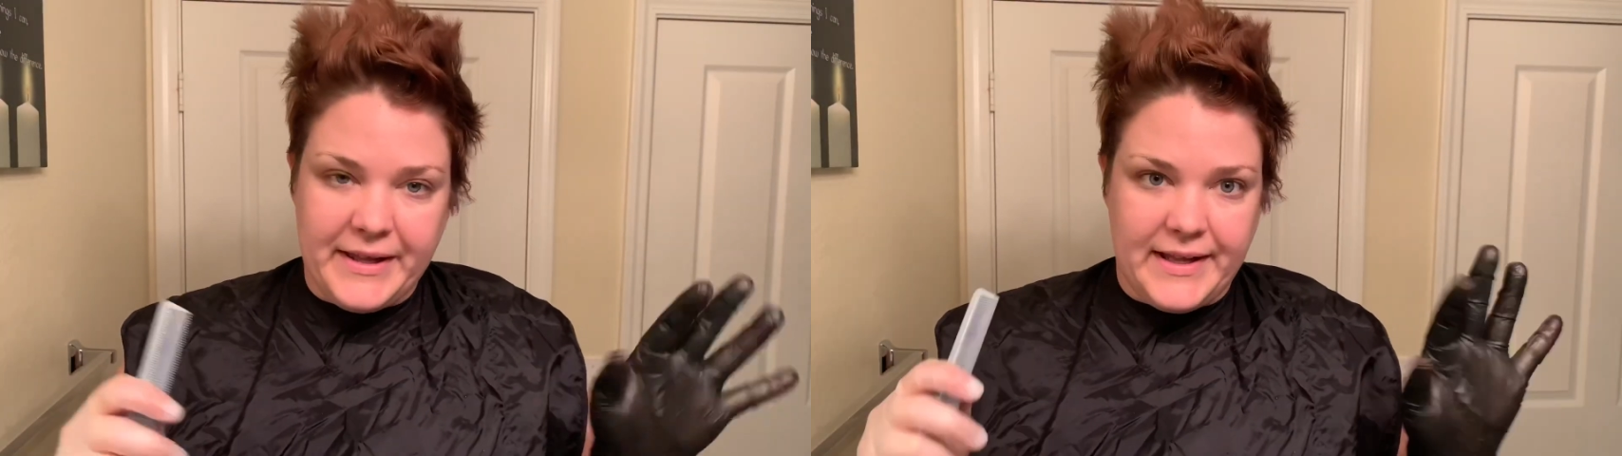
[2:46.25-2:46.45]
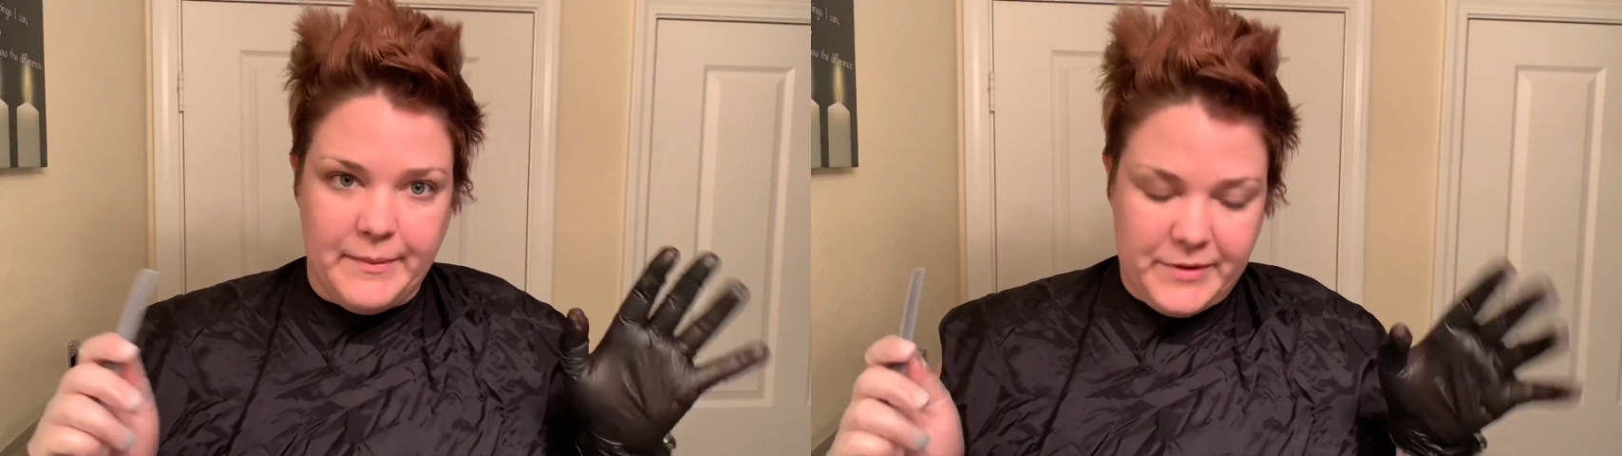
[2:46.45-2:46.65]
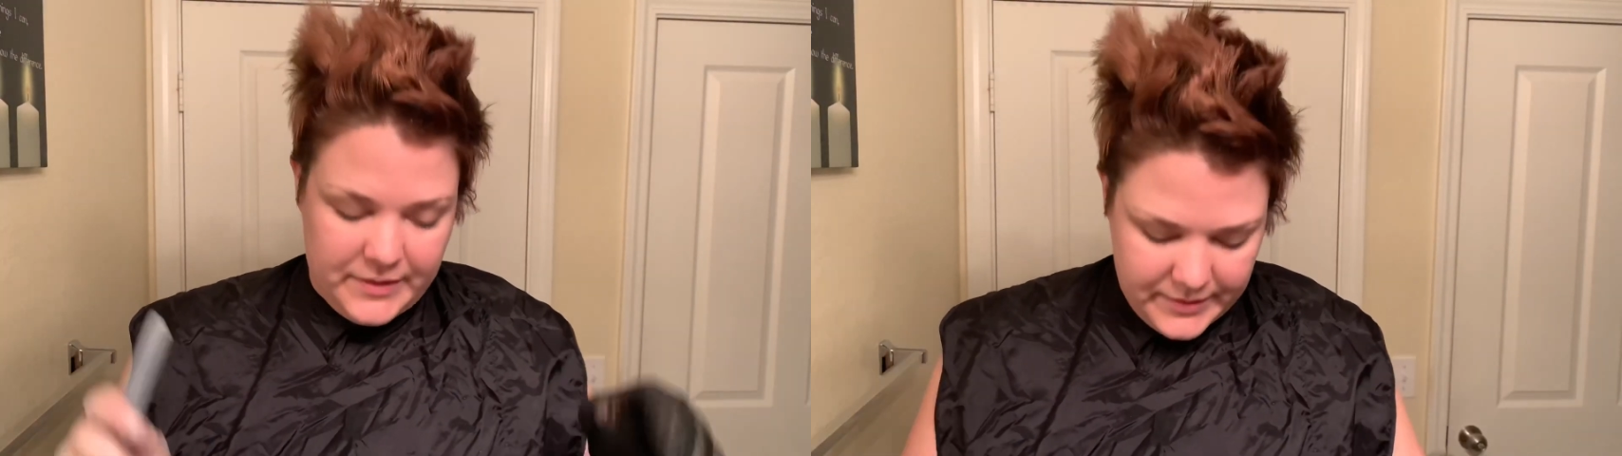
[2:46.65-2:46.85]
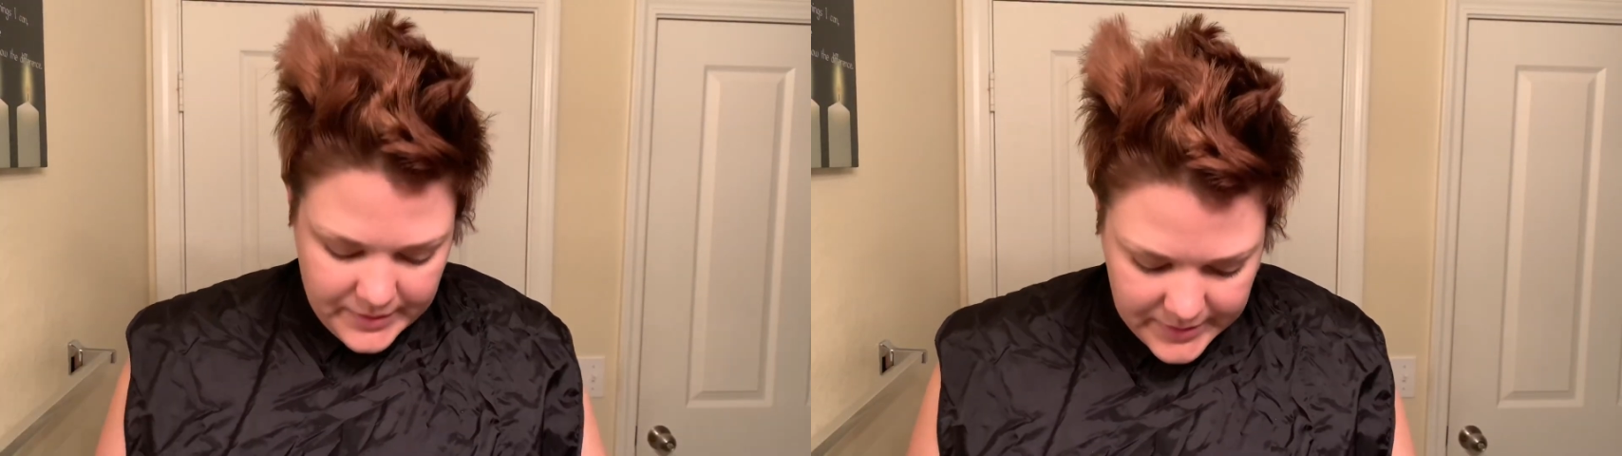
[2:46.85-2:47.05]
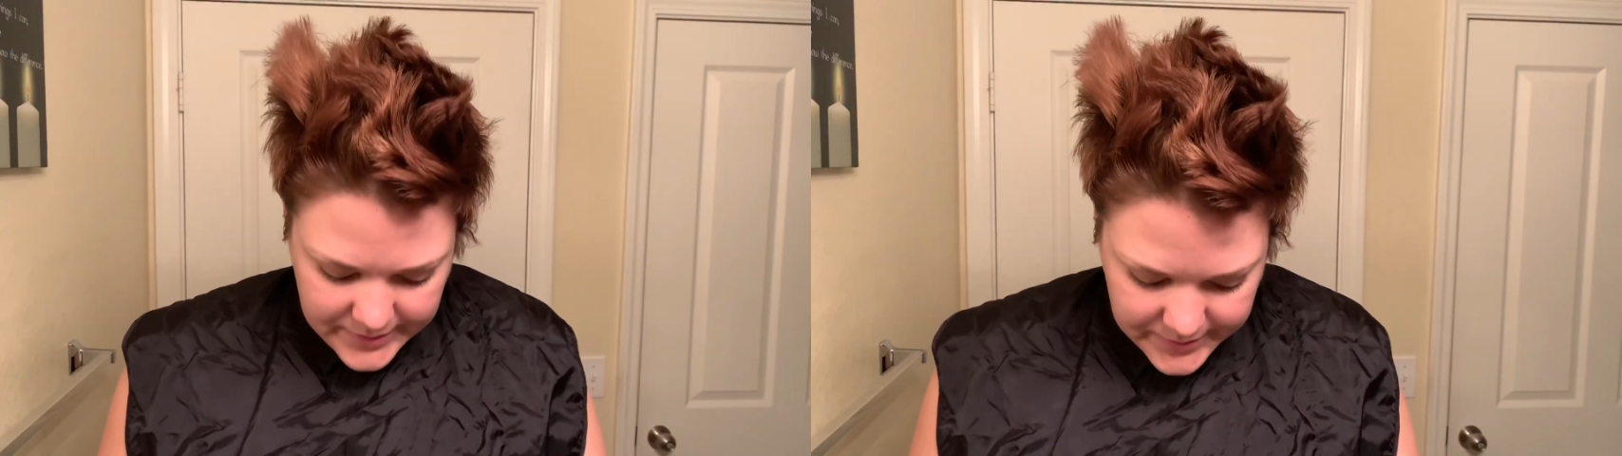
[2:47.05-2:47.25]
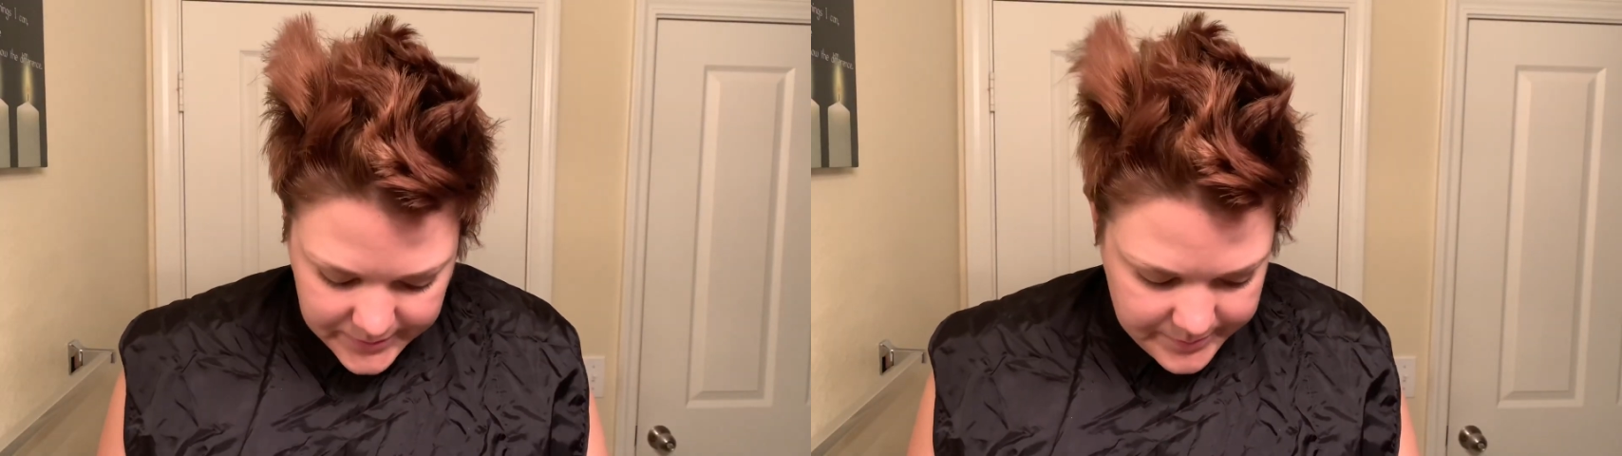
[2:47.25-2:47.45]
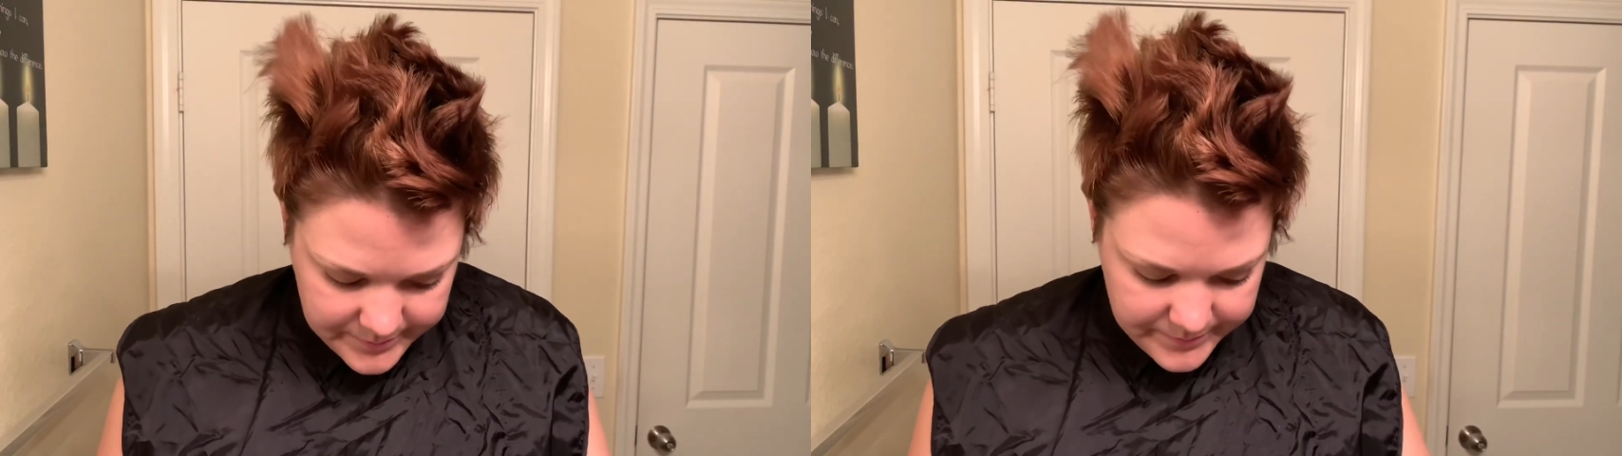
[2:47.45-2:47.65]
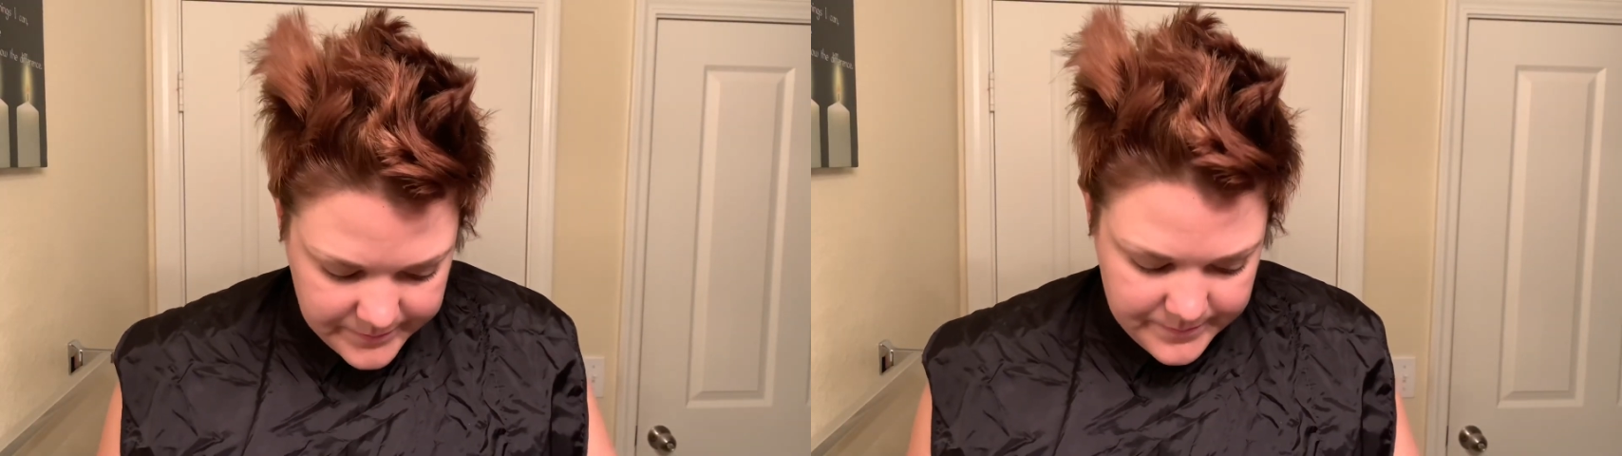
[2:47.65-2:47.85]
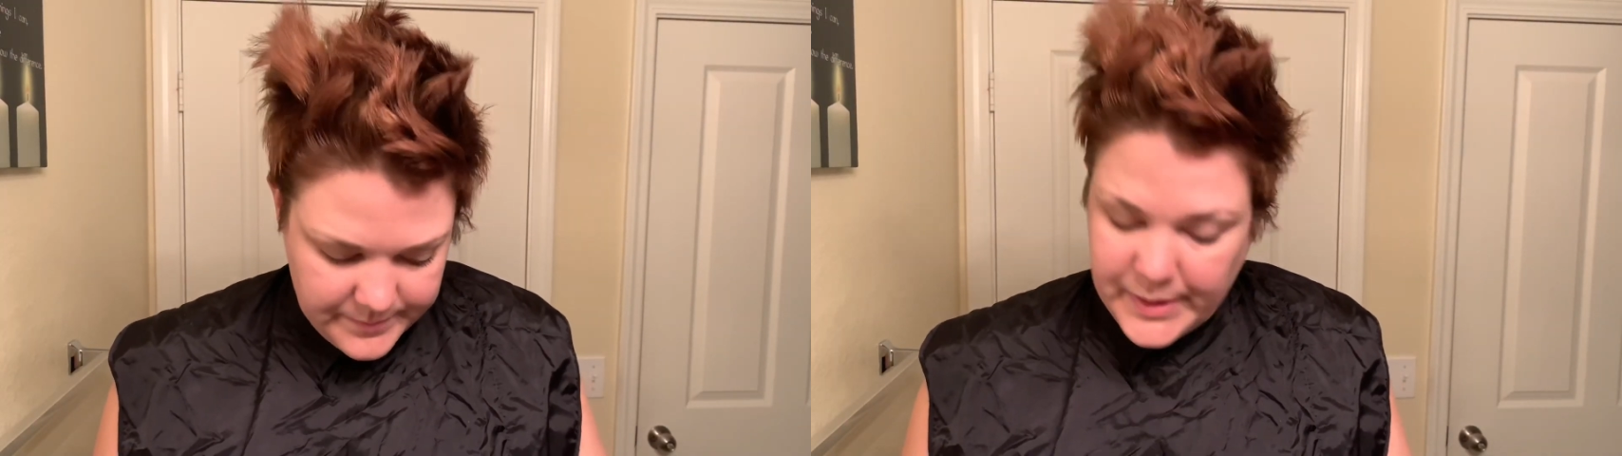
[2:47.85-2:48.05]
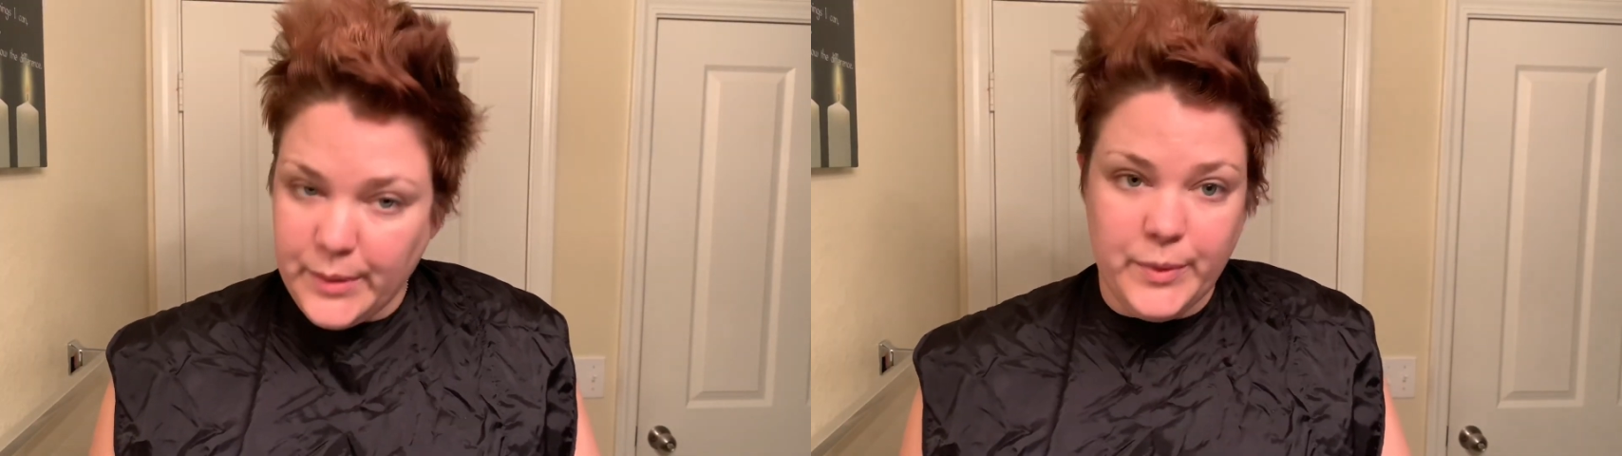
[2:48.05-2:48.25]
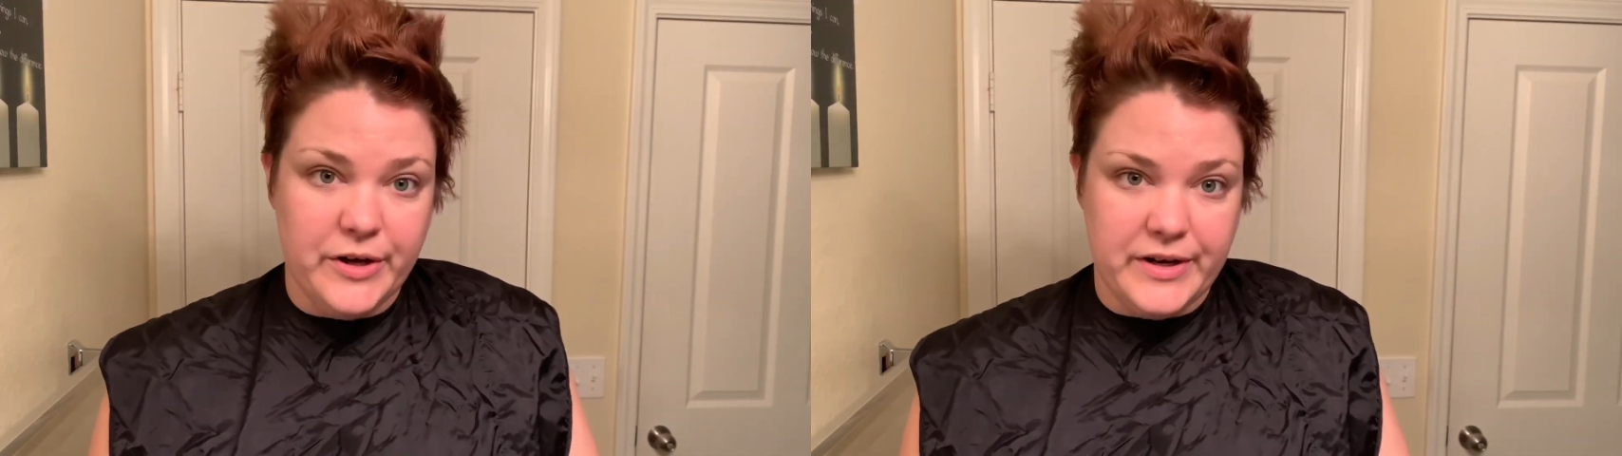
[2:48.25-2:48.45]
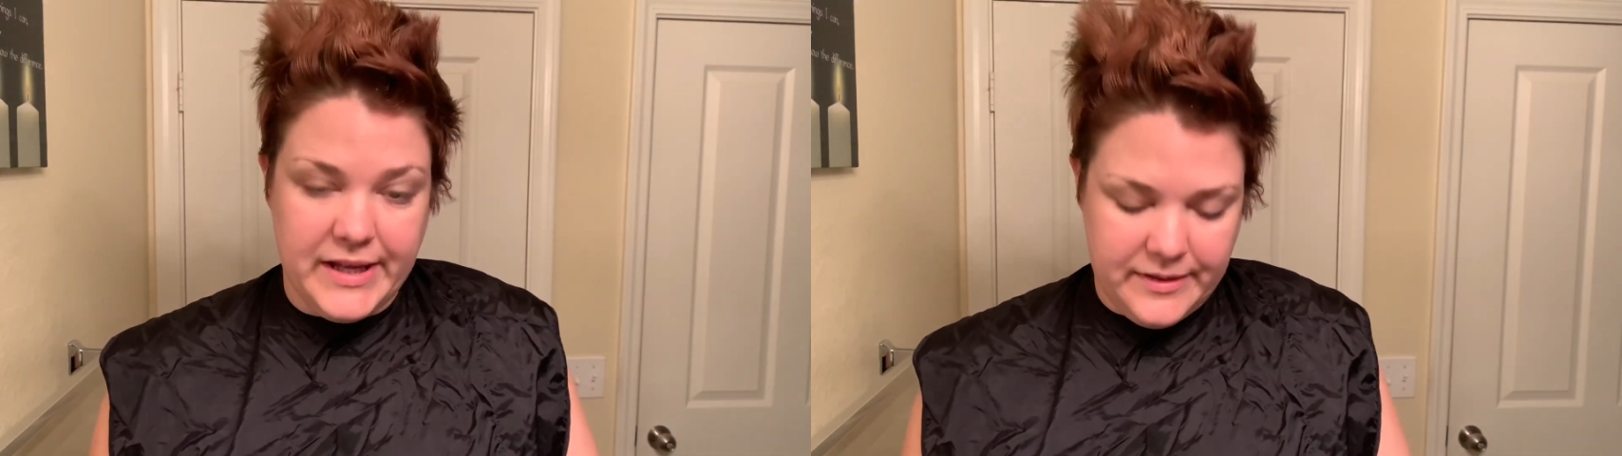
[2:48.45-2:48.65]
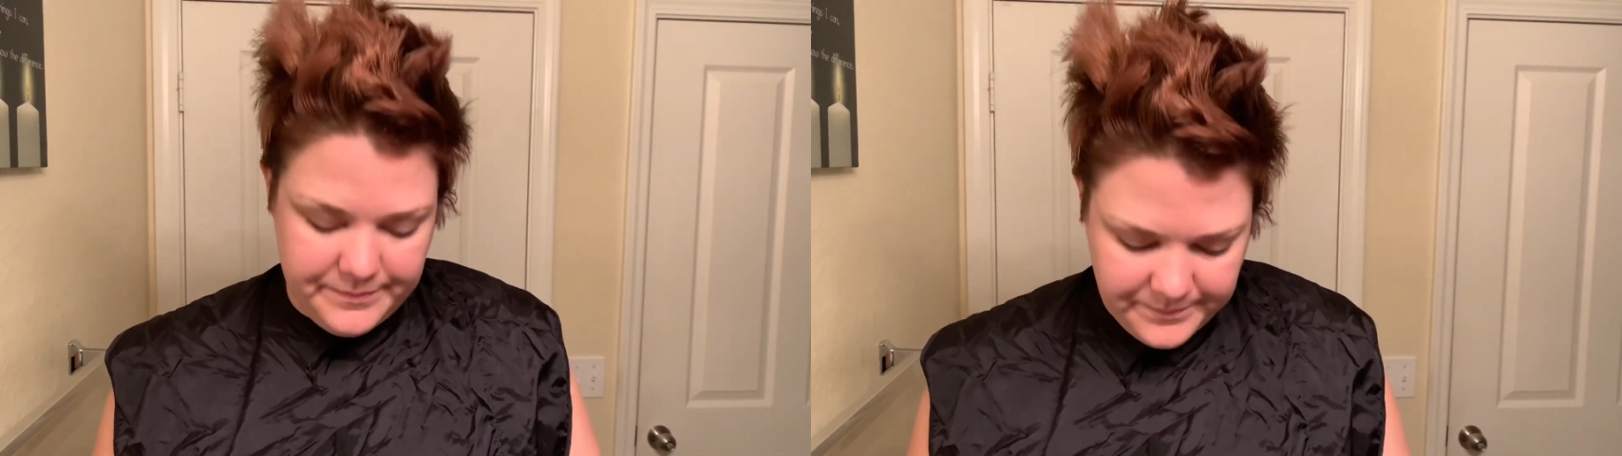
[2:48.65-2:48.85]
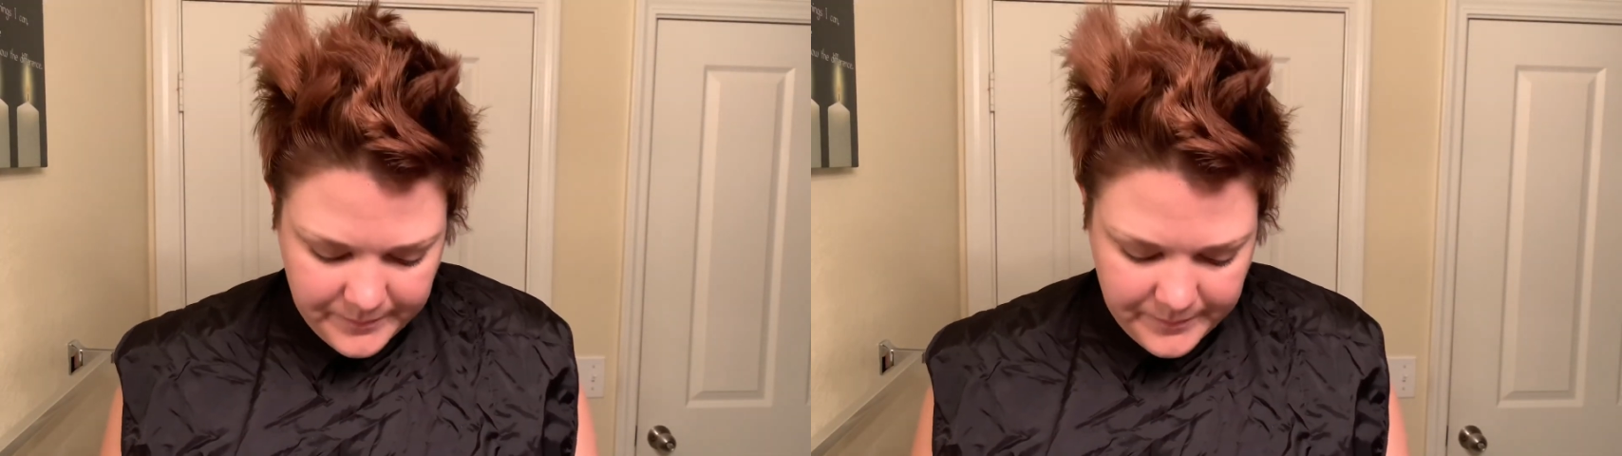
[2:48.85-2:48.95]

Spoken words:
camera being weird again.